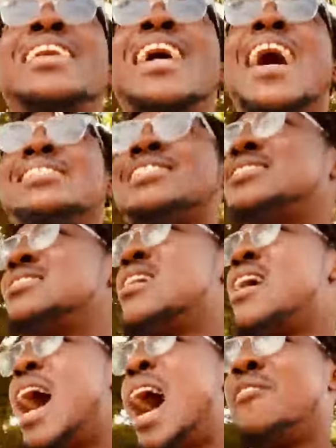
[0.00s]
standards
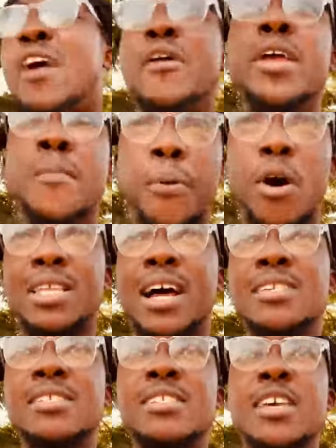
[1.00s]
are very
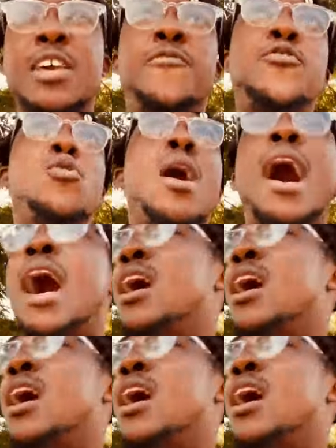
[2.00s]
important if you